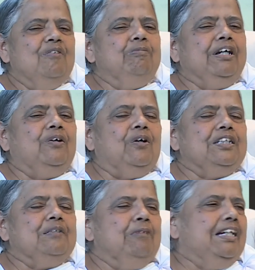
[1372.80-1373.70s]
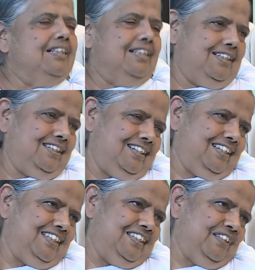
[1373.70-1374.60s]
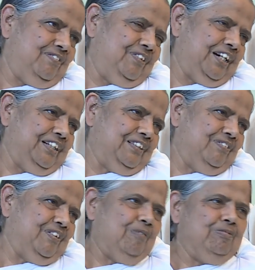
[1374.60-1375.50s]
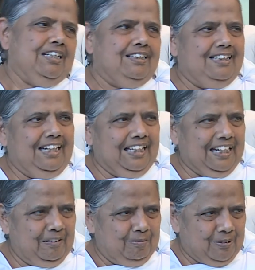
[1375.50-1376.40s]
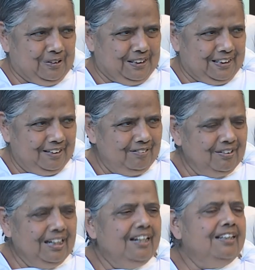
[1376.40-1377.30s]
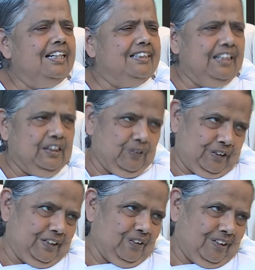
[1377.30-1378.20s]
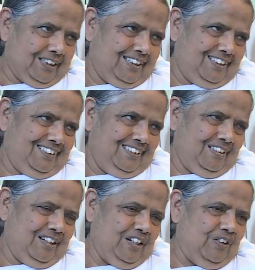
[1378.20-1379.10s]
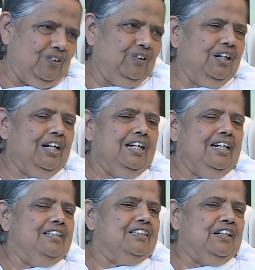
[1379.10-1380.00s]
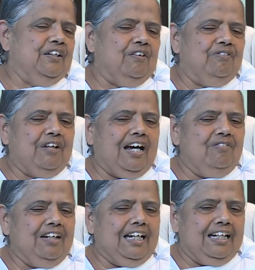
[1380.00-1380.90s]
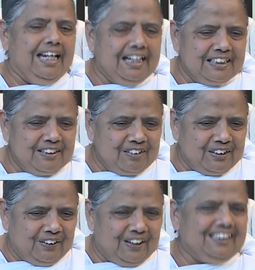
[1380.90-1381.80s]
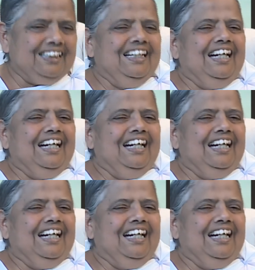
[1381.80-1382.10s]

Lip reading: because meditation is different from just thinking positive. That's a good thought, Instead of having a negative thought,